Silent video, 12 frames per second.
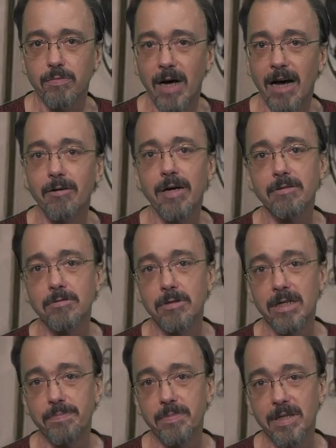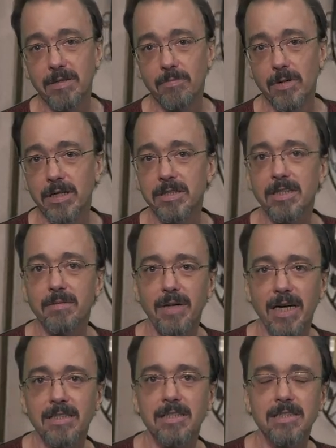how I grew up and wanted to come
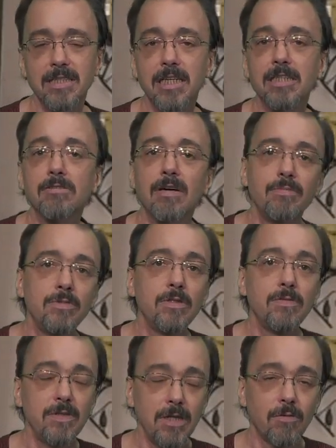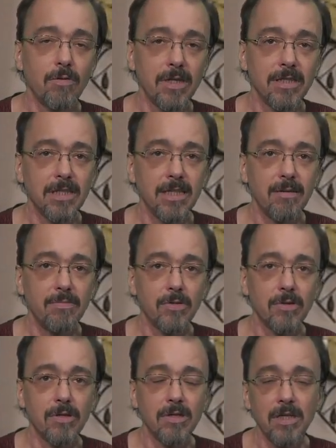back to the States. So I moved, you know, wanting to get
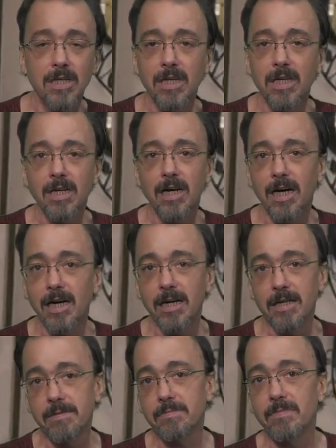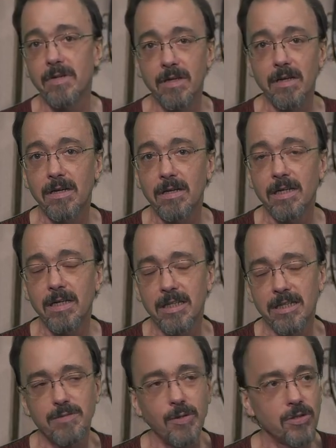more uh, uh,
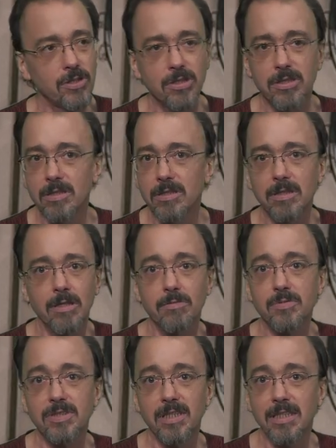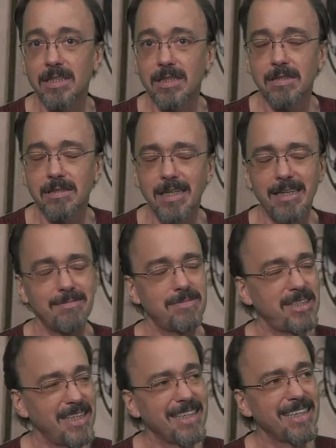exposure to you know city not
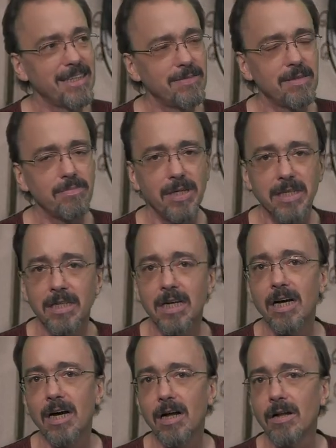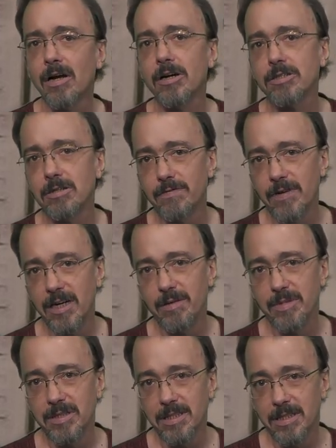city living, but a larger
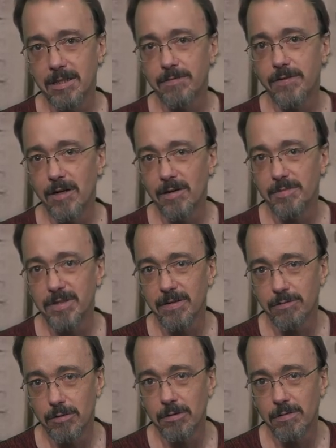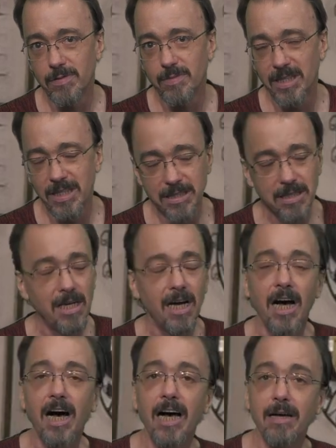environment than the farms of rural Vermont.
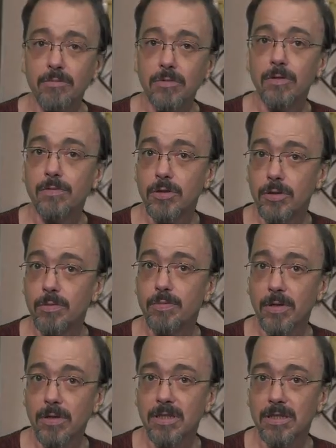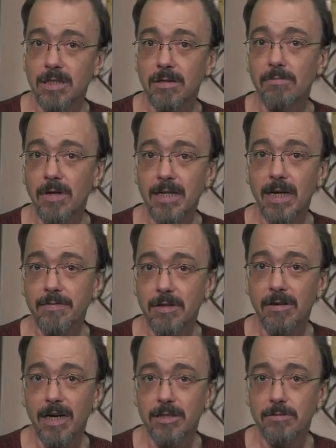I moved to Burlington right after
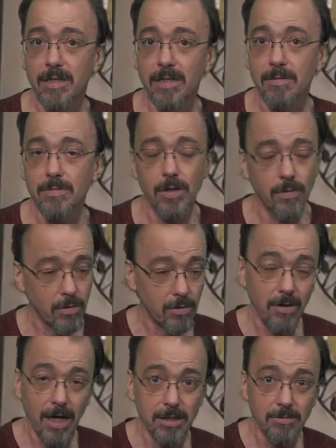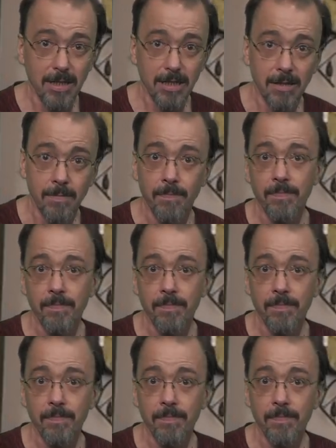graduating. So graduated,